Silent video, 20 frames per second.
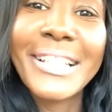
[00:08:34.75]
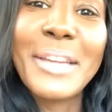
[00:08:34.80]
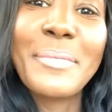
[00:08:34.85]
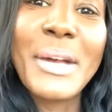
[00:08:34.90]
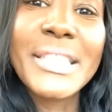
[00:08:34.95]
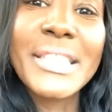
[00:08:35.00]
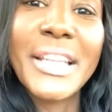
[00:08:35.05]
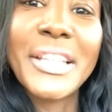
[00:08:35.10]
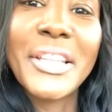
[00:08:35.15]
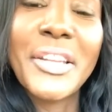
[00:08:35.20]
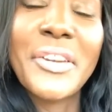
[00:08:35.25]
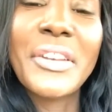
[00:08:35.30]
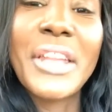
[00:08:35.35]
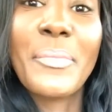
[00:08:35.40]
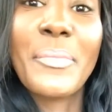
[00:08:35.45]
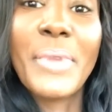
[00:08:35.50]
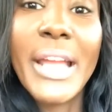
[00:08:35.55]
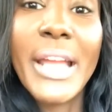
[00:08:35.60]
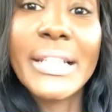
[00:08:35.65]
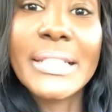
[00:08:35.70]
Am I saying your
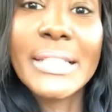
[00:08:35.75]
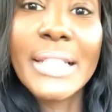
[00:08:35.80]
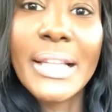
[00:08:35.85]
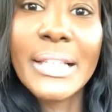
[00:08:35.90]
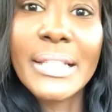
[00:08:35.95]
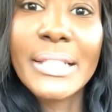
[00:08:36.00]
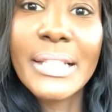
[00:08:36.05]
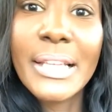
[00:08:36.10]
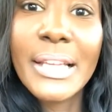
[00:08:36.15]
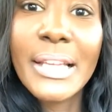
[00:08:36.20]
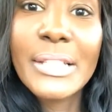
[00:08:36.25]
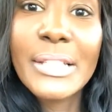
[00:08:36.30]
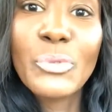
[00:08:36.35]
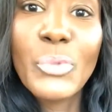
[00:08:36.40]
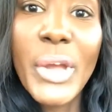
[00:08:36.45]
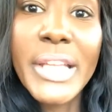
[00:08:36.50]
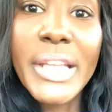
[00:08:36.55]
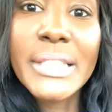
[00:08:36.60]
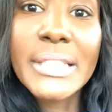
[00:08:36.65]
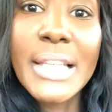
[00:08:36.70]
name right?
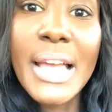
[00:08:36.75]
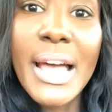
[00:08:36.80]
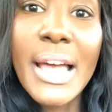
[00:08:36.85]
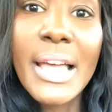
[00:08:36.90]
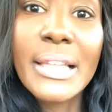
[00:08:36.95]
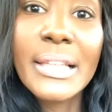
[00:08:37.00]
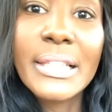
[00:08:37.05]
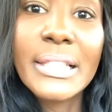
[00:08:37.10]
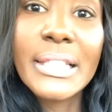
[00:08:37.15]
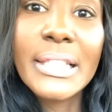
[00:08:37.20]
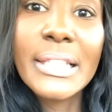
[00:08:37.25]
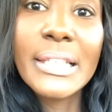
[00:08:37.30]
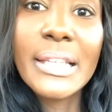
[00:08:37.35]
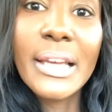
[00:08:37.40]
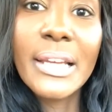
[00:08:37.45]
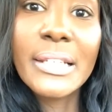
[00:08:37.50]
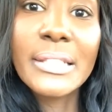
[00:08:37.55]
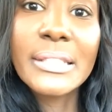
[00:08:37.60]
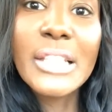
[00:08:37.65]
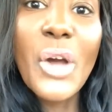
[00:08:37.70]

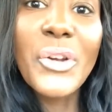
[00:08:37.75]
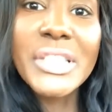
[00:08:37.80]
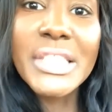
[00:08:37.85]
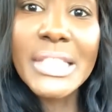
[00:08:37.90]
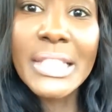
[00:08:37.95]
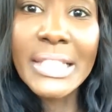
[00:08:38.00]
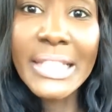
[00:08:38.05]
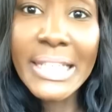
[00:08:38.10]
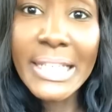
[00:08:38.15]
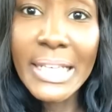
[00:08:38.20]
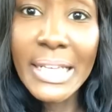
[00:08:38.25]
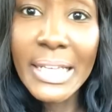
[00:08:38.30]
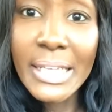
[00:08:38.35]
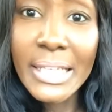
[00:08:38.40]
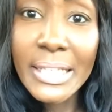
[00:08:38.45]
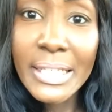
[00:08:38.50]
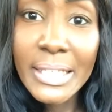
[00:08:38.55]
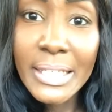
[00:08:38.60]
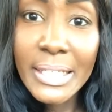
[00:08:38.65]
Talina. No, it's Talina.